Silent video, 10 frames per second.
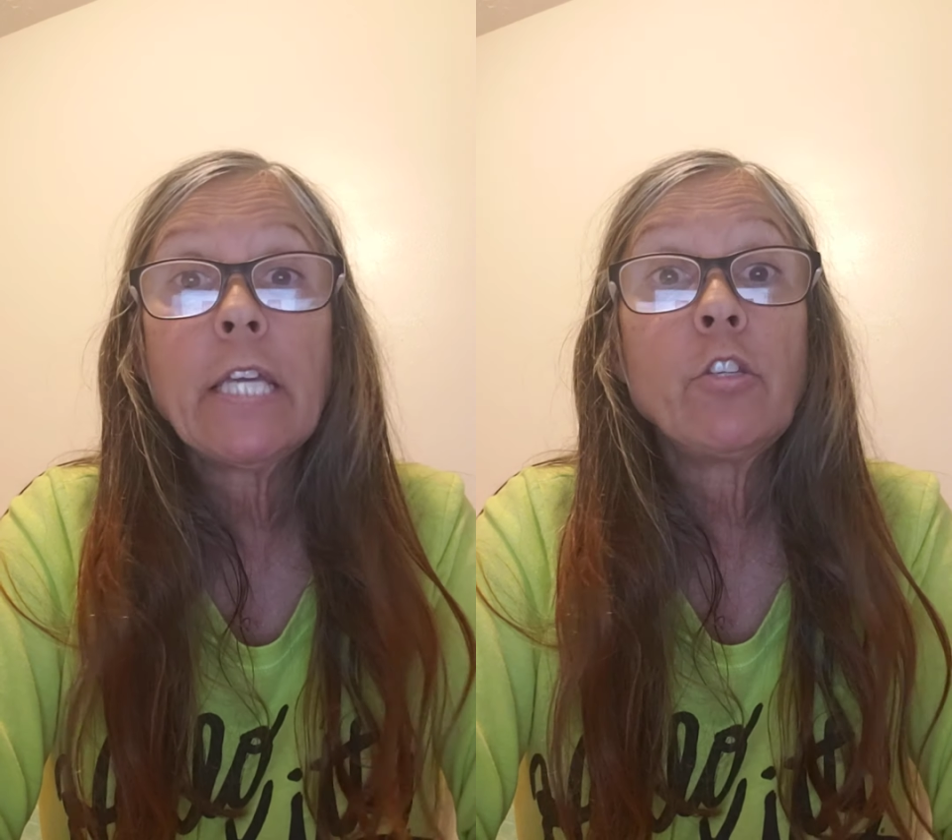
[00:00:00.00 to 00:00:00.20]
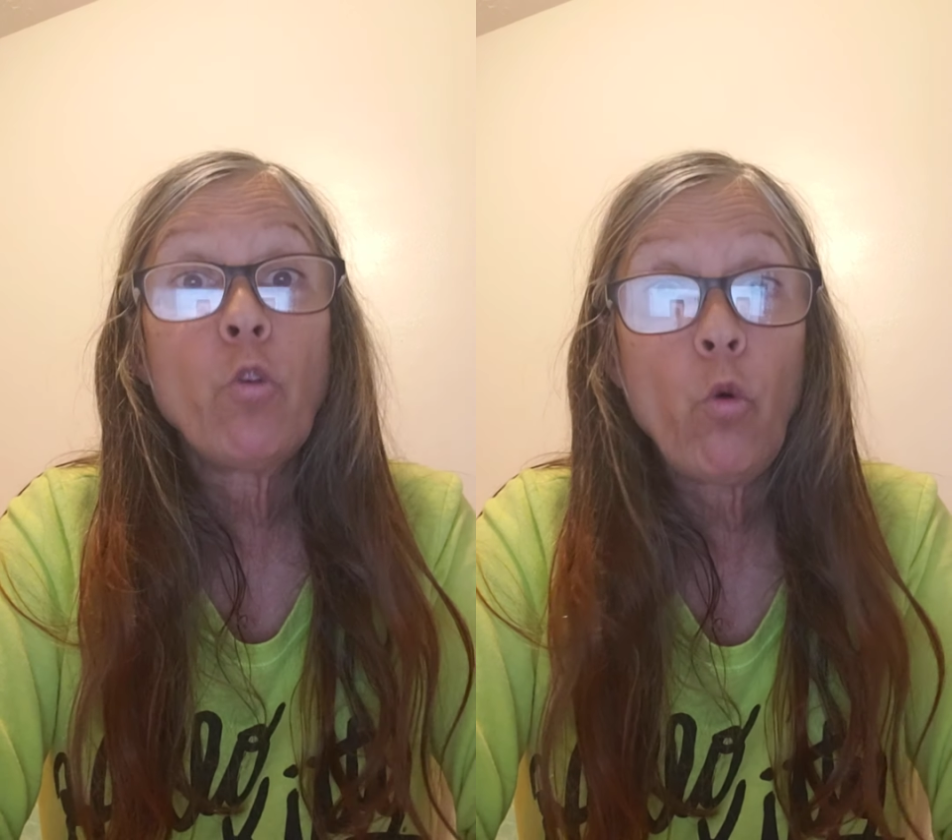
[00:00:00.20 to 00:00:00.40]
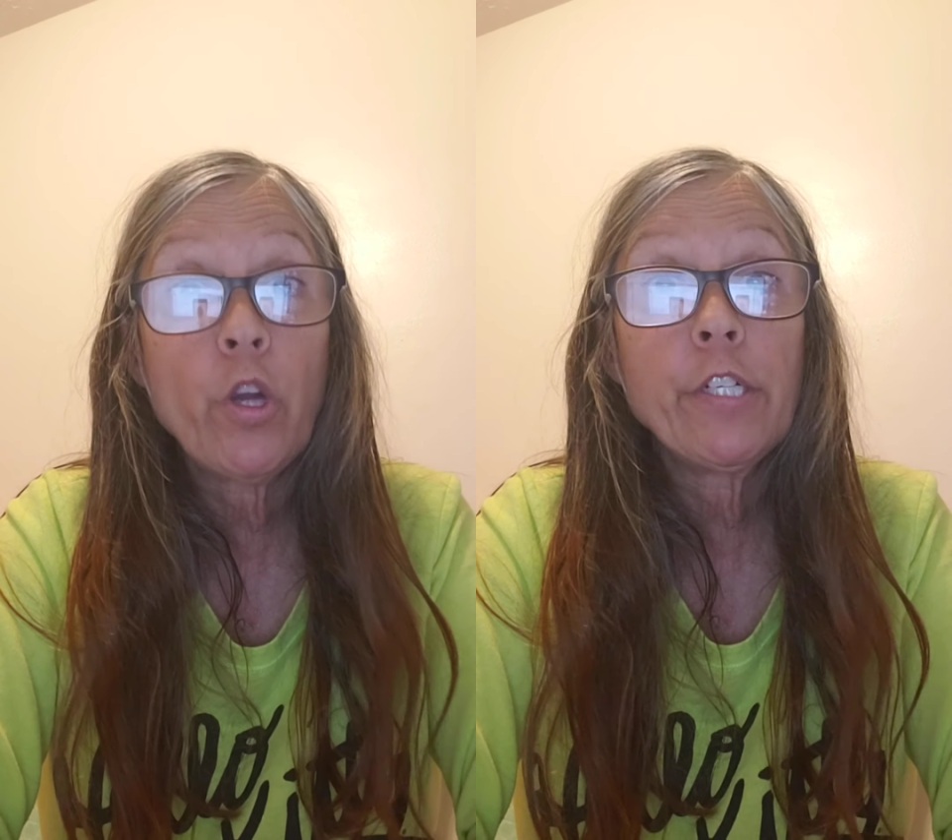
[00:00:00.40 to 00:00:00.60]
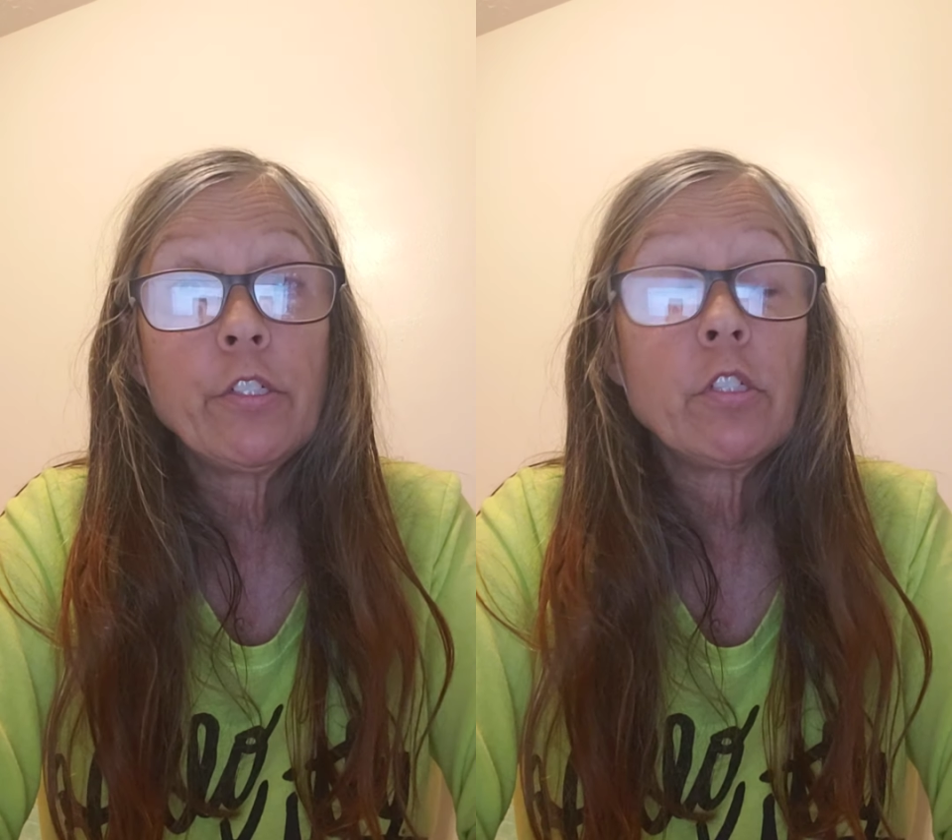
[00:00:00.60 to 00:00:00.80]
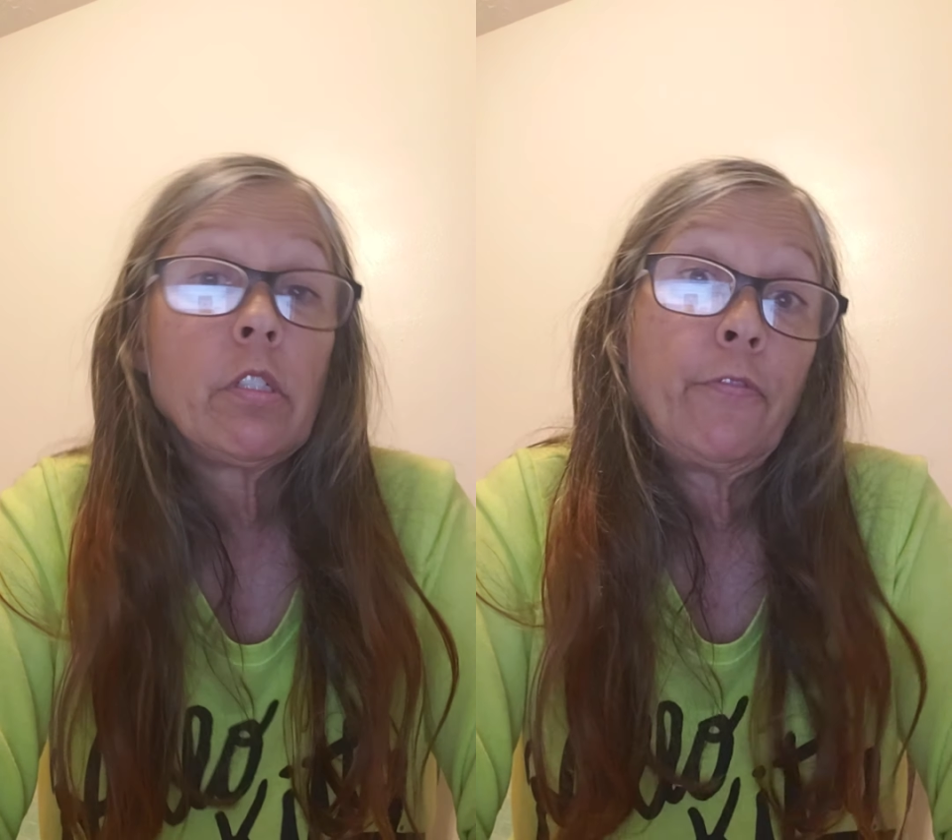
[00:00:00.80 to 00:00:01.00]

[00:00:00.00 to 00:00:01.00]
then your orange,